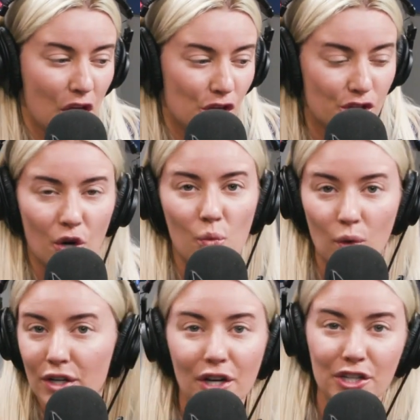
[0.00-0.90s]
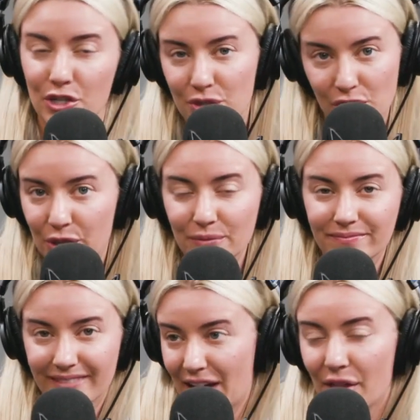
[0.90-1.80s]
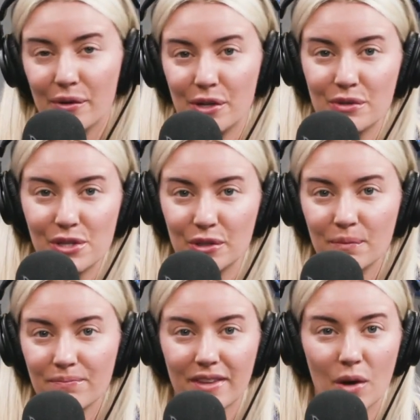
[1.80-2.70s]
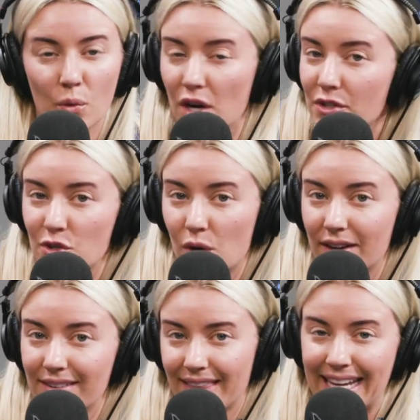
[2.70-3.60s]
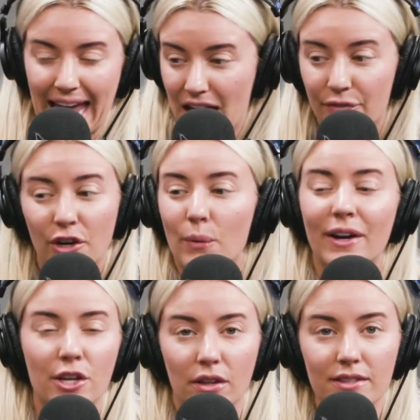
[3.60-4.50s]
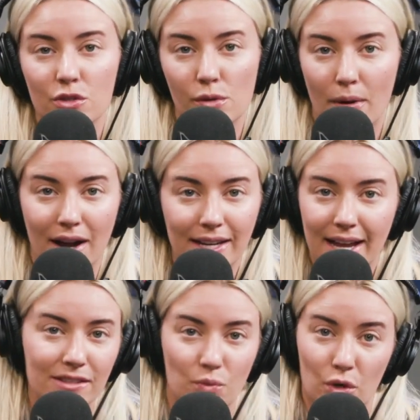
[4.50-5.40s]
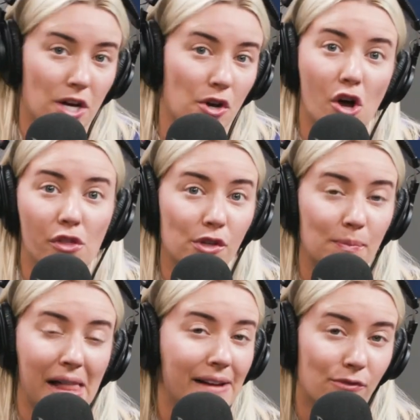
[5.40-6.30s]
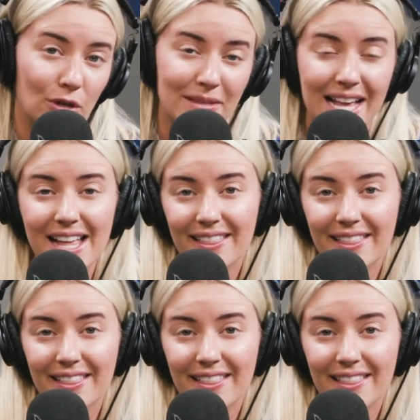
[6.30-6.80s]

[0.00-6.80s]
So we're on YouTube. Hello, YouTube. We're also on, like, everywhere you listen to a podcast. We're on all those platforms.